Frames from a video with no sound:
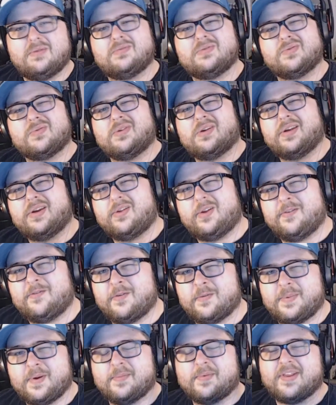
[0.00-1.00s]
Really only for
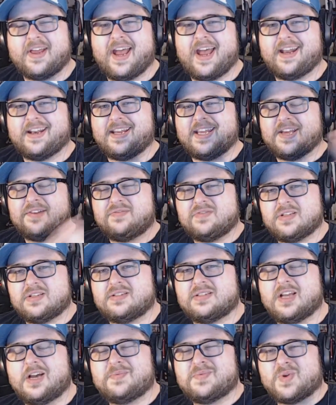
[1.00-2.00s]
people that had gifted
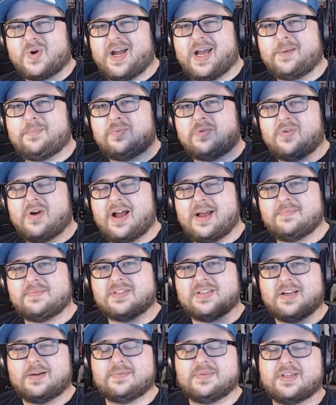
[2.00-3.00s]
subs or had Prime
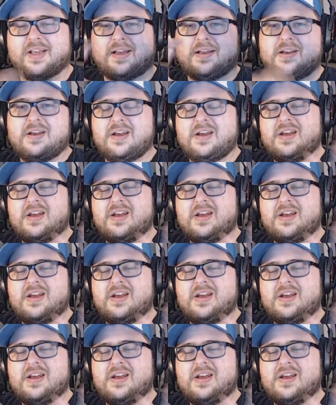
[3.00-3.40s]
subs that